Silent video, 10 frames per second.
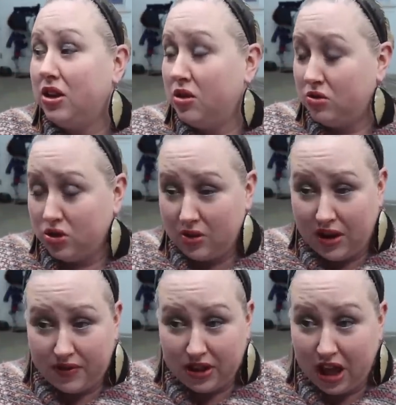you do
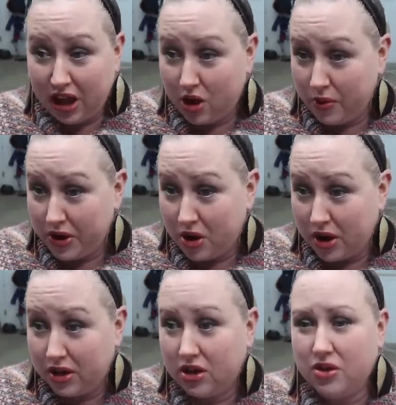have a lot going
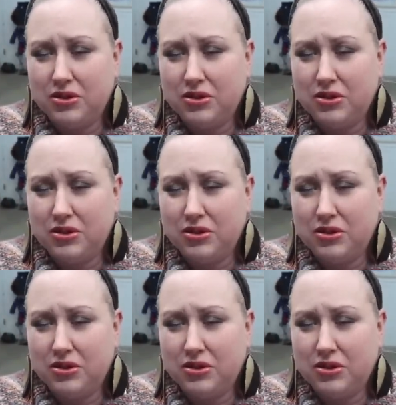on. You know,